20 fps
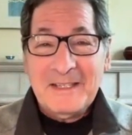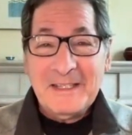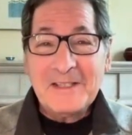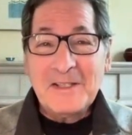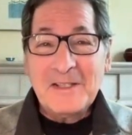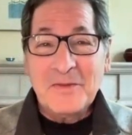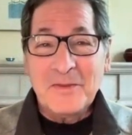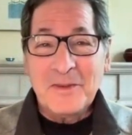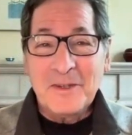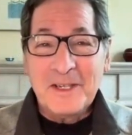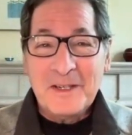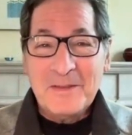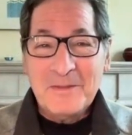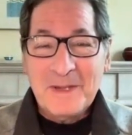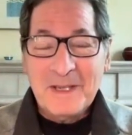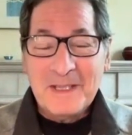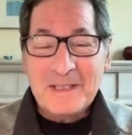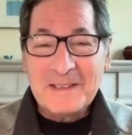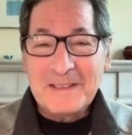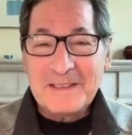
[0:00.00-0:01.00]
is free,
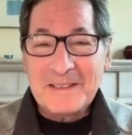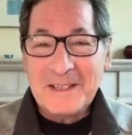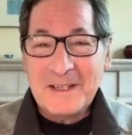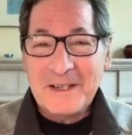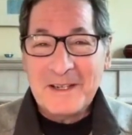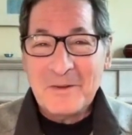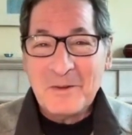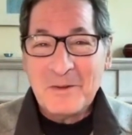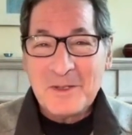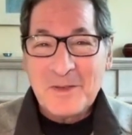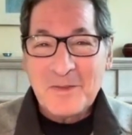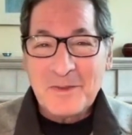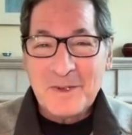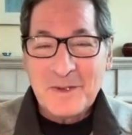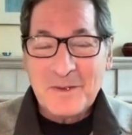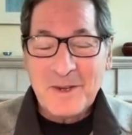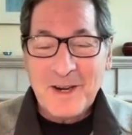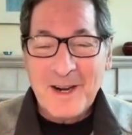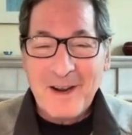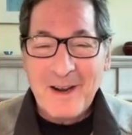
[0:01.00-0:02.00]
but was
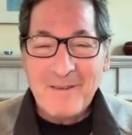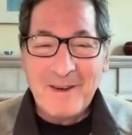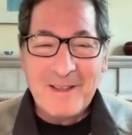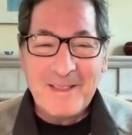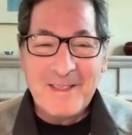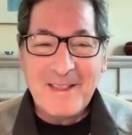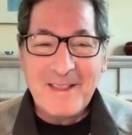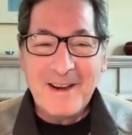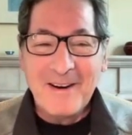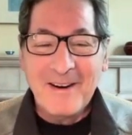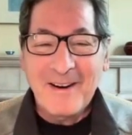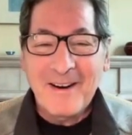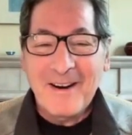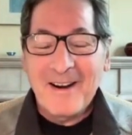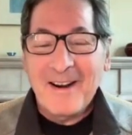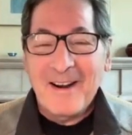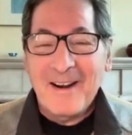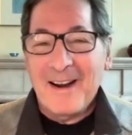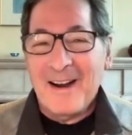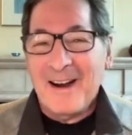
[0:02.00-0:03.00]
free when I went there.
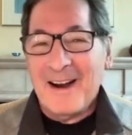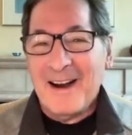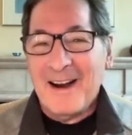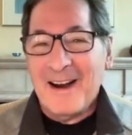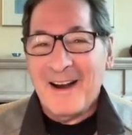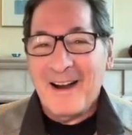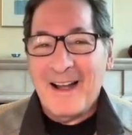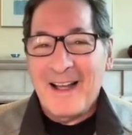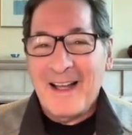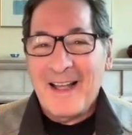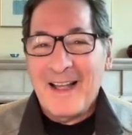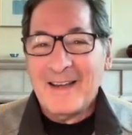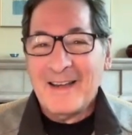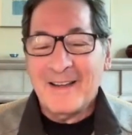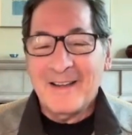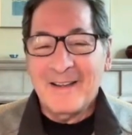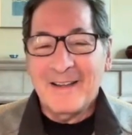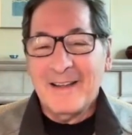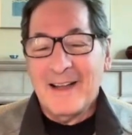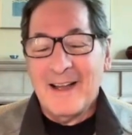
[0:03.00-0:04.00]

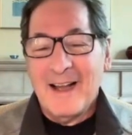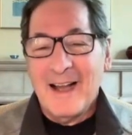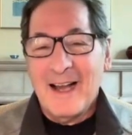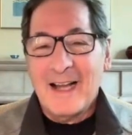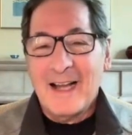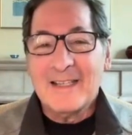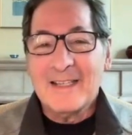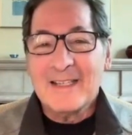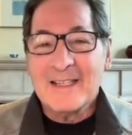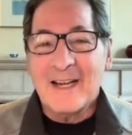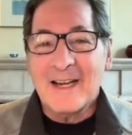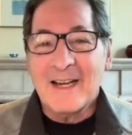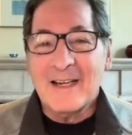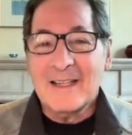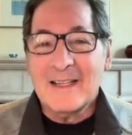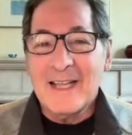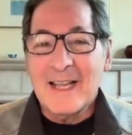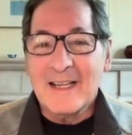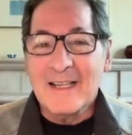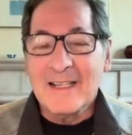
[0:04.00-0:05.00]
And I
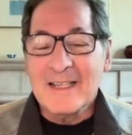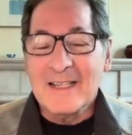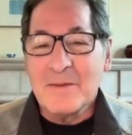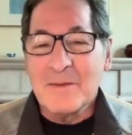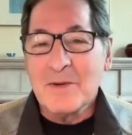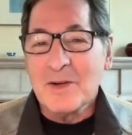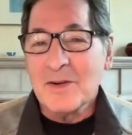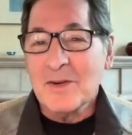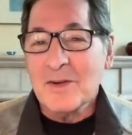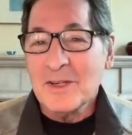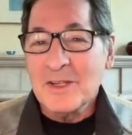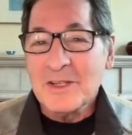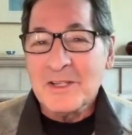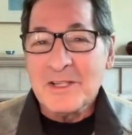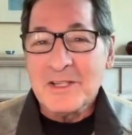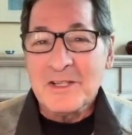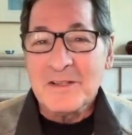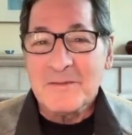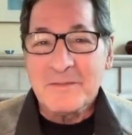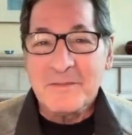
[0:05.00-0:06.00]
decided to take a summer
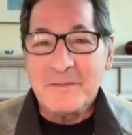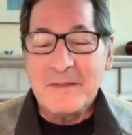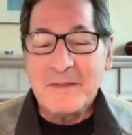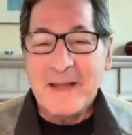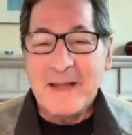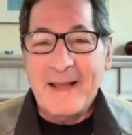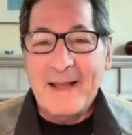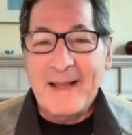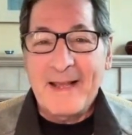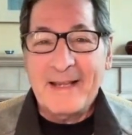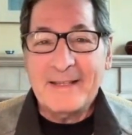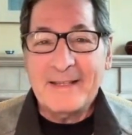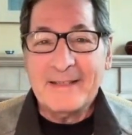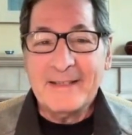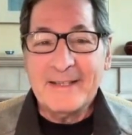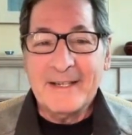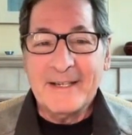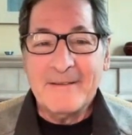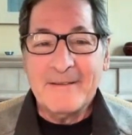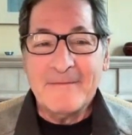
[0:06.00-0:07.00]
course,
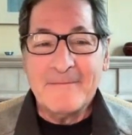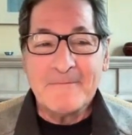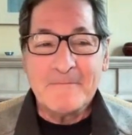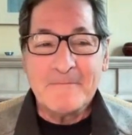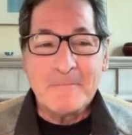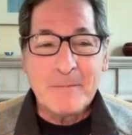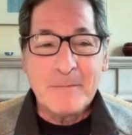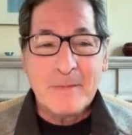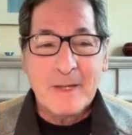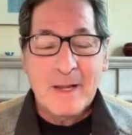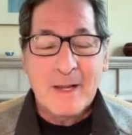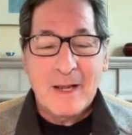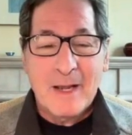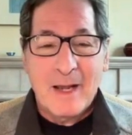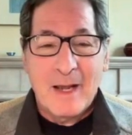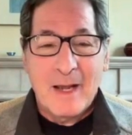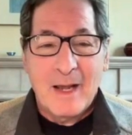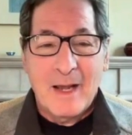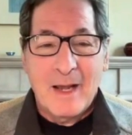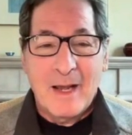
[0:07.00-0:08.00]
and
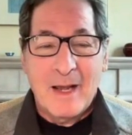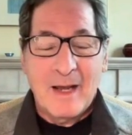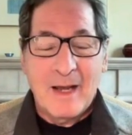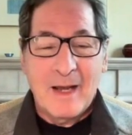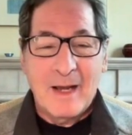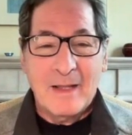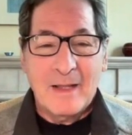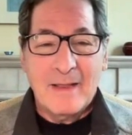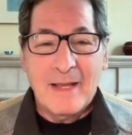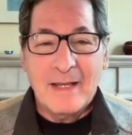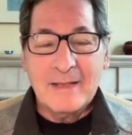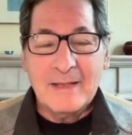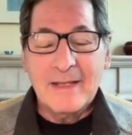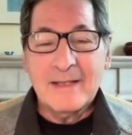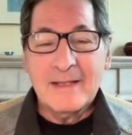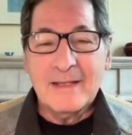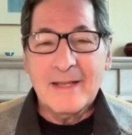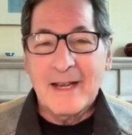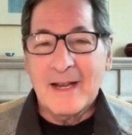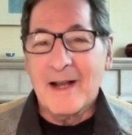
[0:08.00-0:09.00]
that
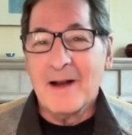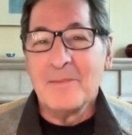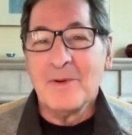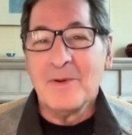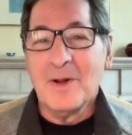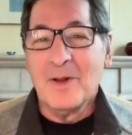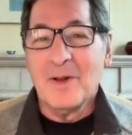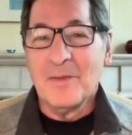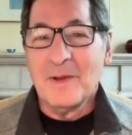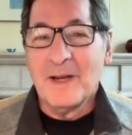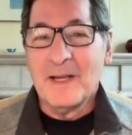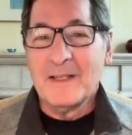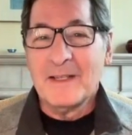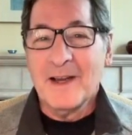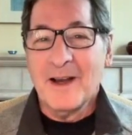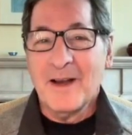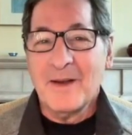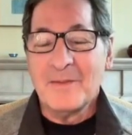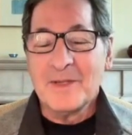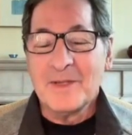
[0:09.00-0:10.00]
didn't take up all of my
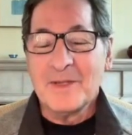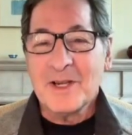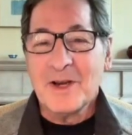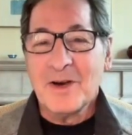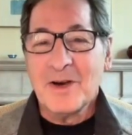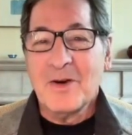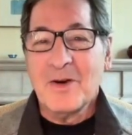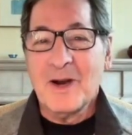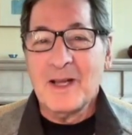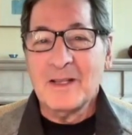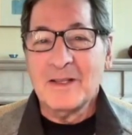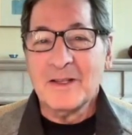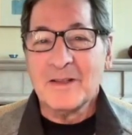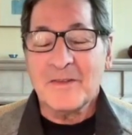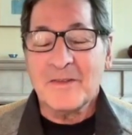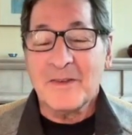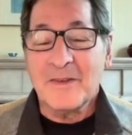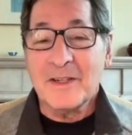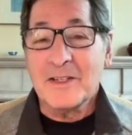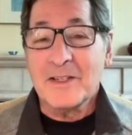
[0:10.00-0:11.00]
time. So I
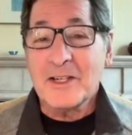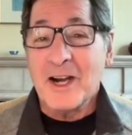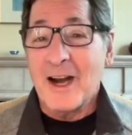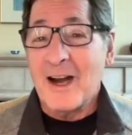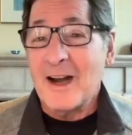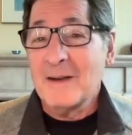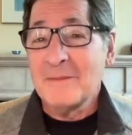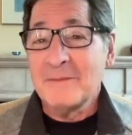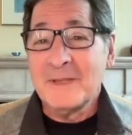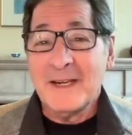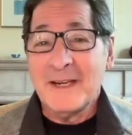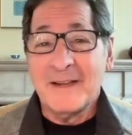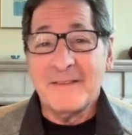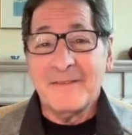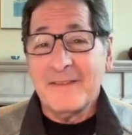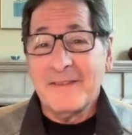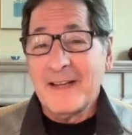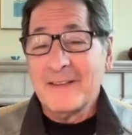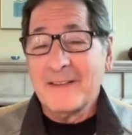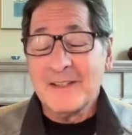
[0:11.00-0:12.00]
looked for a job, and I
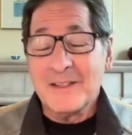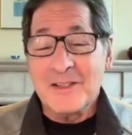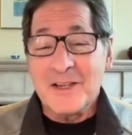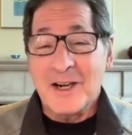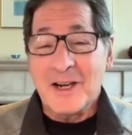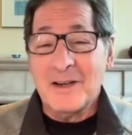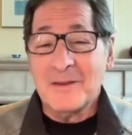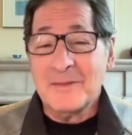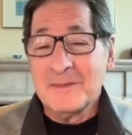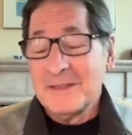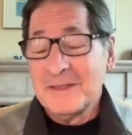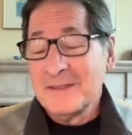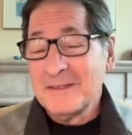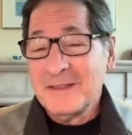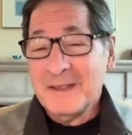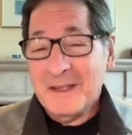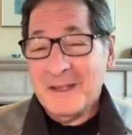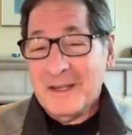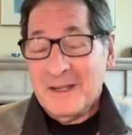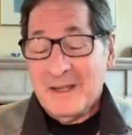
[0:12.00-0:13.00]
found a job
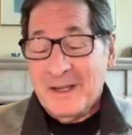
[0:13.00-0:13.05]
in